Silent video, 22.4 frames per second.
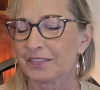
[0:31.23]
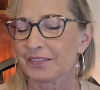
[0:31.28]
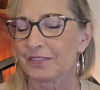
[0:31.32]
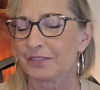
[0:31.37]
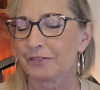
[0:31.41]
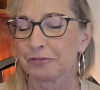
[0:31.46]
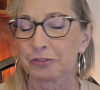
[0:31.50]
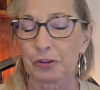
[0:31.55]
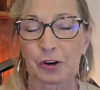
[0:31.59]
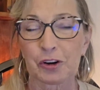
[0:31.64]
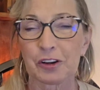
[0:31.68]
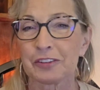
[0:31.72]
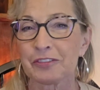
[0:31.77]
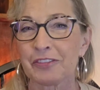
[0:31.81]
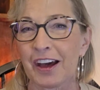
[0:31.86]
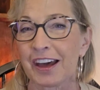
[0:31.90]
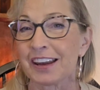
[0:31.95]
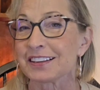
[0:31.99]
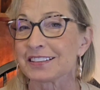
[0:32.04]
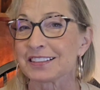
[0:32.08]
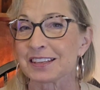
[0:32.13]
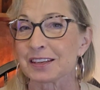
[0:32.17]
Floral
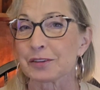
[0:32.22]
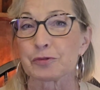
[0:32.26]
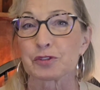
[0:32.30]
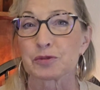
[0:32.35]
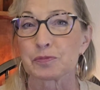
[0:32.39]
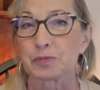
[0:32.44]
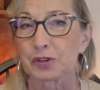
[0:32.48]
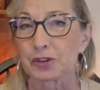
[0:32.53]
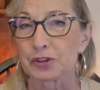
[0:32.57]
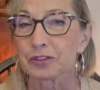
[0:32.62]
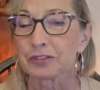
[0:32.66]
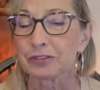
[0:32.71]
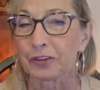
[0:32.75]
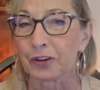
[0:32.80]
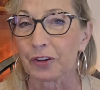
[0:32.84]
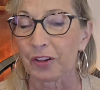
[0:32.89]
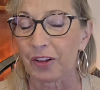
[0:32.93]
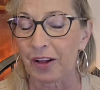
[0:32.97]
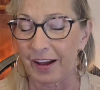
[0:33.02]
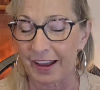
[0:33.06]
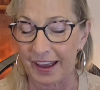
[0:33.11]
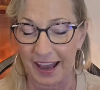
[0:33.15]
Fantasy was
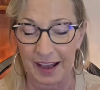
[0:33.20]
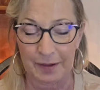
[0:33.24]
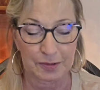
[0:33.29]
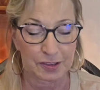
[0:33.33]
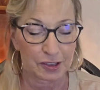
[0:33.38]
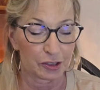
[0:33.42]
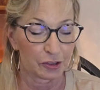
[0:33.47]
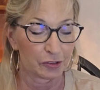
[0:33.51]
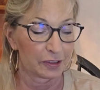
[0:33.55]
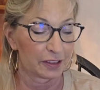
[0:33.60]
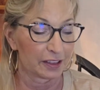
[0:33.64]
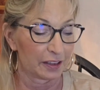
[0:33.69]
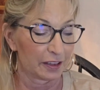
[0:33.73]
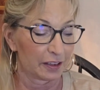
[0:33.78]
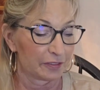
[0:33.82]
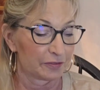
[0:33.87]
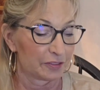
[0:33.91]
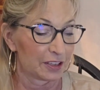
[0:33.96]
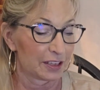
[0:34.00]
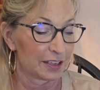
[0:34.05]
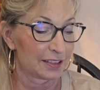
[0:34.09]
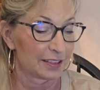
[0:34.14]
beautiful. I absolutely
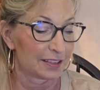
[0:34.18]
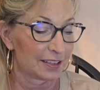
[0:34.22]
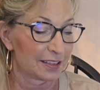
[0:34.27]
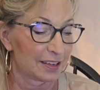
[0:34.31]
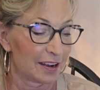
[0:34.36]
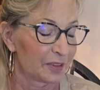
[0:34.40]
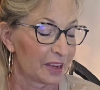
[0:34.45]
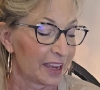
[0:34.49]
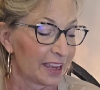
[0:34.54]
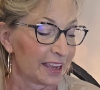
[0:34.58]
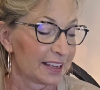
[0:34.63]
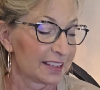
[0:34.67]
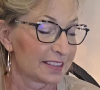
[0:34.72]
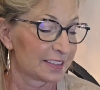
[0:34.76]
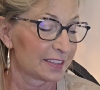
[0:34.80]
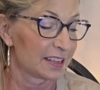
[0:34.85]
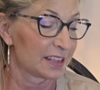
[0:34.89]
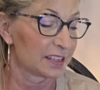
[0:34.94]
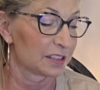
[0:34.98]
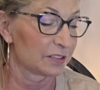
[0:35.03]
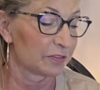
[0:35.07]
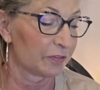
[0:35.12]
loved it. It
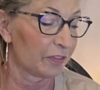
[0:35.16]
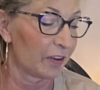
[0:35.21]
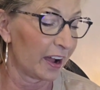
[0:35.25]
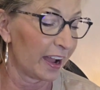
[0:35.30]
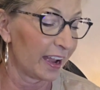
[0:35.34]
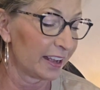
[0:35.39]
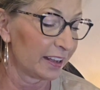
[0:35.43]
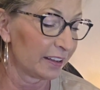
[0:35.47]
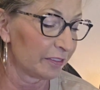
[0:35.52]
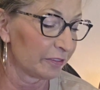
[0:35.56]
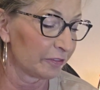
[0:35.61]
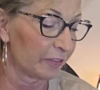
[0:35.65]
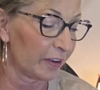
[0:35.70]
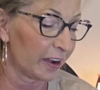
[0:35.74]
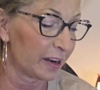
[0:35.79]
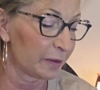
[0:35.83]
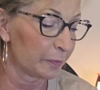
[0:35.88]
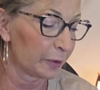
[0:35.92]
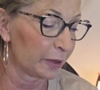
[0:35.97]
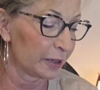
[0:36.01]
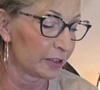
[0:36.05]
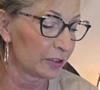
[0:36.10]
says
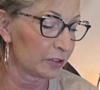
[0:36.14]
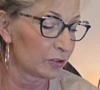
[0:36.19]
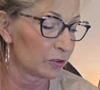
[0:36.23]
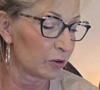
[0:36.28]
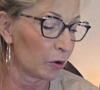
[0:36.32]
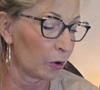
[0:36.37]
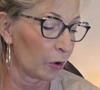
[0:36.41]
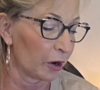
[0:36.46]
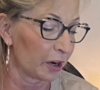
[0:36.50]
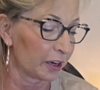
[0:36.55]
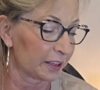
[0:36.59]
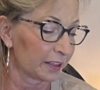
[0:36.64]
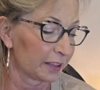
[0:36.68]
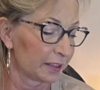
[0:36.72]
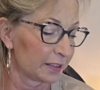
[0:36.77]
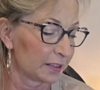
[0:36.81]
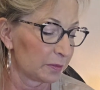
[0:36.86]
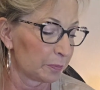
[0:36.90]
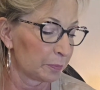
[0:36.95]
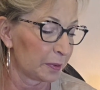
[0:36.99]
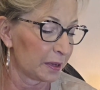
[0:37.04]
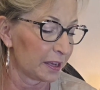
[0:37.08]
vibrant
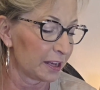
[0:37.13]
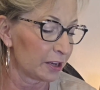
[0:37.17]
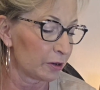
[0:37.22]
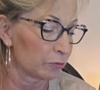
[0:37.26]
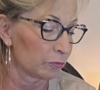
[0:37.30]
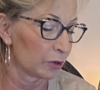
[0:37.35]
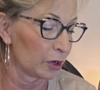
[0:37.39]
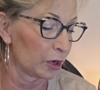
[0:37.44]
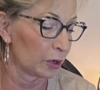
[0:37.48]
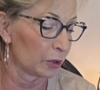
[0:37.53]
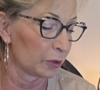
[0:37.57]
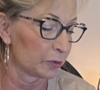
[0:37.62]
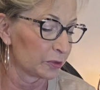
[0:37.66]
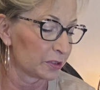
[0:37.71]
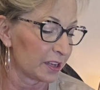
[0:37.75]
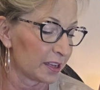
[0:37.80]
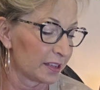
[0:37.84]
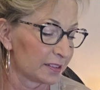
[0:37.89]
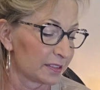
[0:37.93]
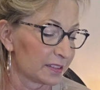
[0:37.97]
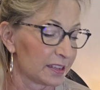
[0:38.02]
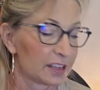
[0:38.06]
orchid, pink rose,
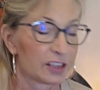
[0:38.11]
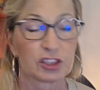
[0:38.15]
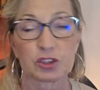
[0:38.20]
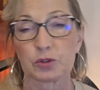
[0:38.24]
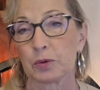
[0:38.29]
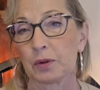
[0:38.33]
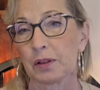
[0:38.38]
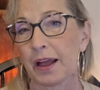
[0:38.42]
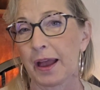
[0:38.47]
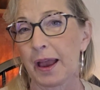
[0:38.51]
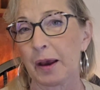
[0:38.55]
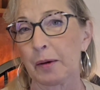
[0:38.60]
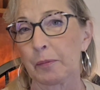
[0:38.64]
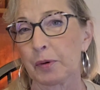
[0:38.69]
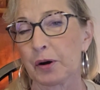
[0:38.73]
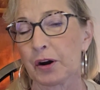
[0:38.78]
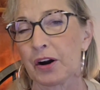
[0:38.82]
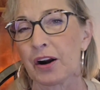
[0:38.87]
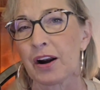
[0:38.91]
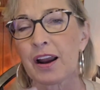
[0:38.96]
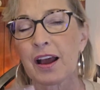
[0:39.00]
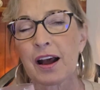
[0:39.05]
and sensual
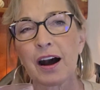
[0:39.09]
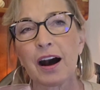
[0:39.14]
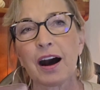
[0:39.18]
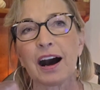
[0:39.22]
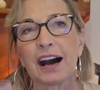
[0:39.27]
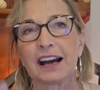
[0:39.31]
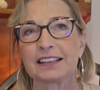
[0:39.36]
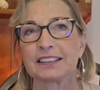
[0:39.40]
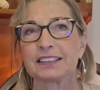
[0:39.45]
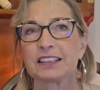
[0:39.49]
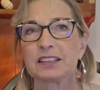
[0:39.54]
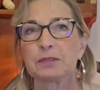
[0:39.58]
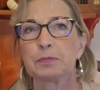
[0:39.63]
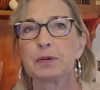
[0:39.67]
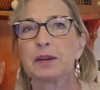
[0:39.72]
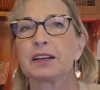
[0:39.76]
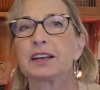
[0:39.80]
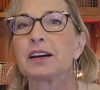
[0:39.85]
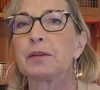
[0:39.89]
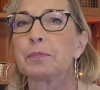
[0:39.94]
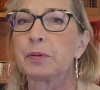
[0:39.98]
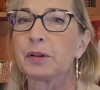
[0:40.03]
amber. I did
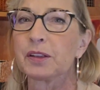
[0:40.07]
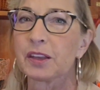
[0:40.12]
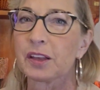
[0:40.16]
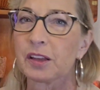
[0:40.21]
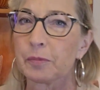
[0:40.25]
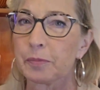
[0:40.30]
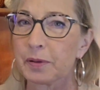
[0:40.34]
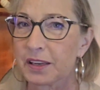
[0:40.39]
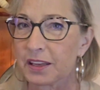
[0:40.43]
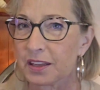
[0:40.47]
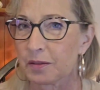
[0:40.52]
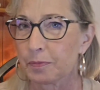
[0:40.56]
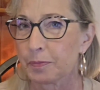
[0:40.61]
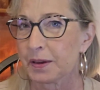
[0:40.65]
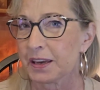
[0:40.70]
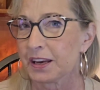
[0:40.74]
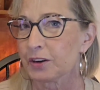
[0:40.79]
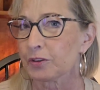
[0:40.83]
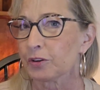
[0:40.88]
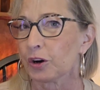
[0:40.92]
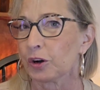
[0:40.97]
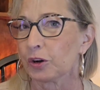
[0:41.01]
pick up a little bit of the
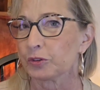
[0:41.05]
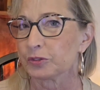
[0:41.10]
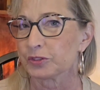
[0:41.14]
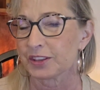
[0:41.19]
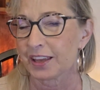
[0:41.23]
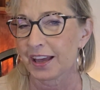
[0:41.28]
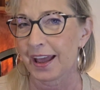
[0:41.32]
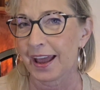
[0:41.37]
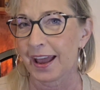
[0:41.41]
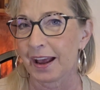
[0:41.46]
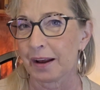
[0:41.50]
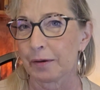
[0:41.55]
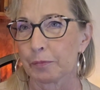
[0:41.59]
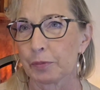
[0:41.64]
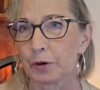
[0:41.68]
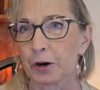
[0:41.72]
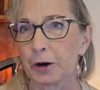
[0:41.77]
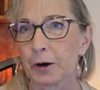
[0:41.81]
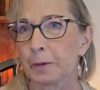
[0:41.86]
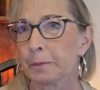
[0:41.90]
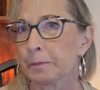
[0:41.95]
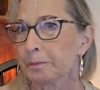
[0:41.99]
pink rose, the
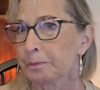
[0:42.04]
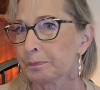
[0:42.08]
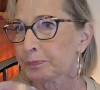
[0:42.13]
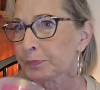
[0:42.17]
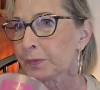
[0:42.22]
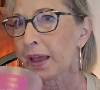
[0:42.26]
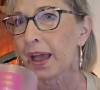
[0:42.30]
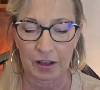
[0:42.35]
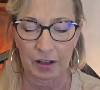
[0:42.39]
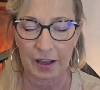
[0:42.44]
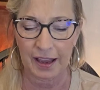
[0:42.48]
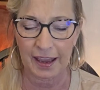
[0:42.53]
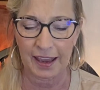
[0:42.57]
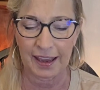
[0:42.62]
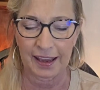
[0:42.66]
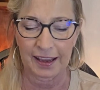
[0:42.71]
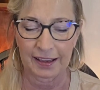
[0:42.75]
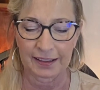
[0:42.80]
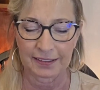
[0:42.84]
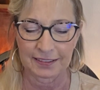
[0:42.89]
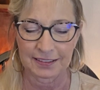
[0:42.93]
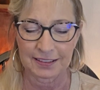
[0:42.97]
amber,
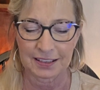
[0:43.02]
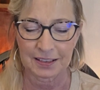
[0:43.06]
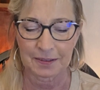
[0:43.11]
and